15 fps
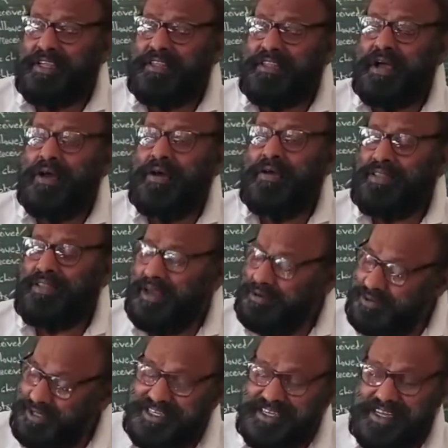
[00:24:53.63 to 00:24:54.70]

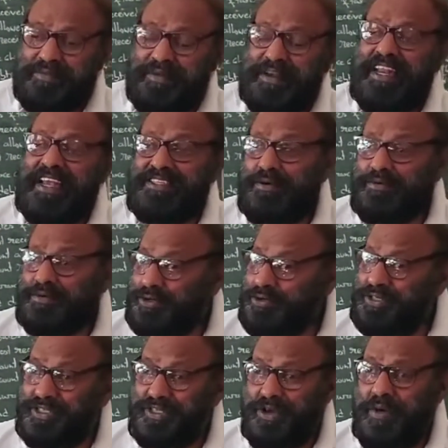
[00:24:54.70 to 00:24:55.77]
Thousands, millions of
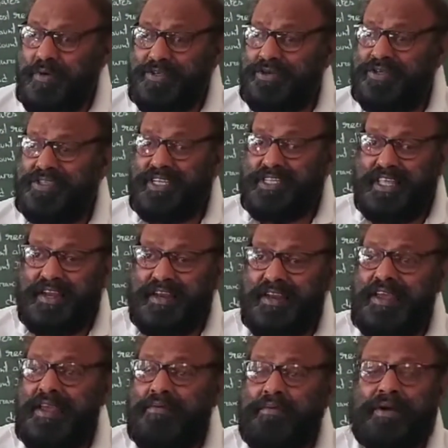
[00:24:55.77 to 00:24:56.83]
students, commerce students are there.
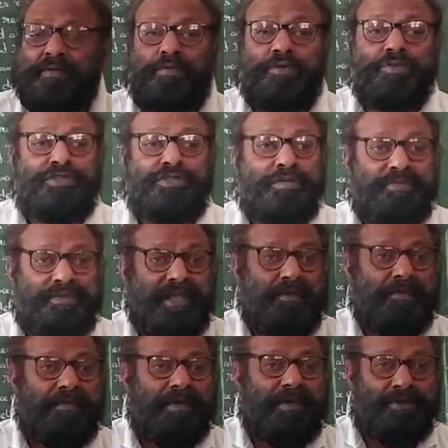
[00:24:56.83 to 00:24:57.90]
But most of
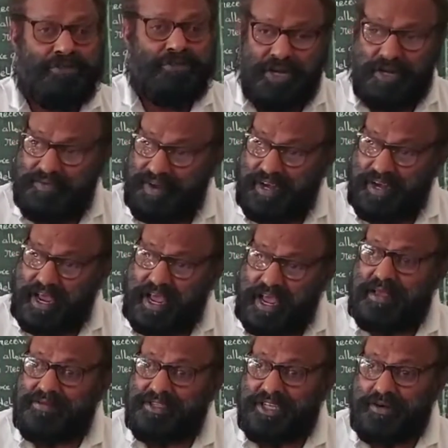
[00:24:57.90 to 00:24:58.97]
them, sorry friend, I
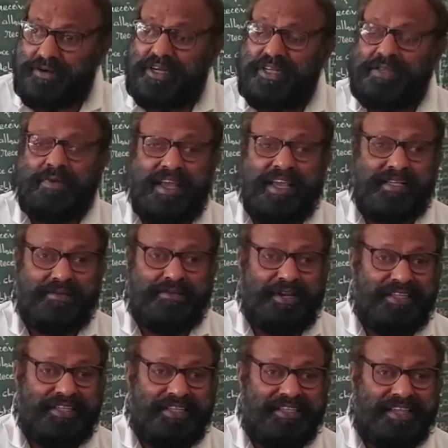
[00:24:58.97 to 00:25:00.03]
have seen, what is my
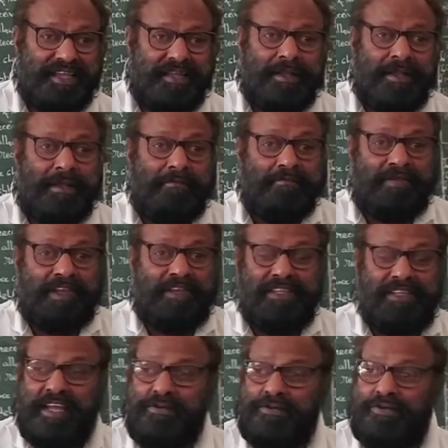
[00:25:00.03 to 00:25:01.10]
experience is saying that
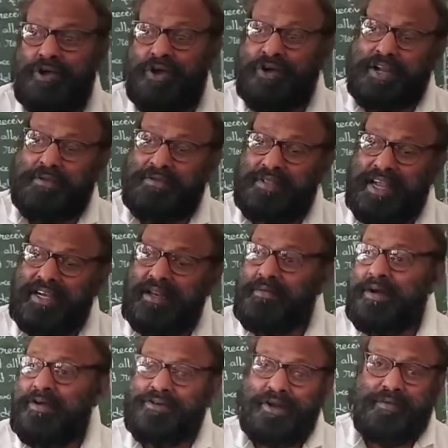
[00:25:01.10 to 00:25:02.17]
they do not have that
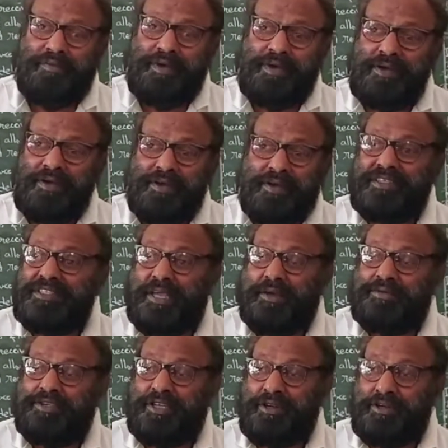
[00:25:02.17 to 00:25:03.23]
amount of
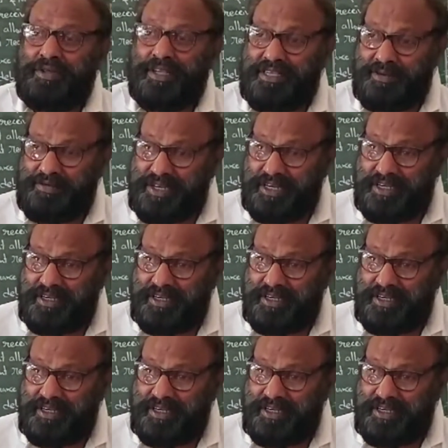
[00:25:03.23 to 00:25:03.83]
conception of the subject.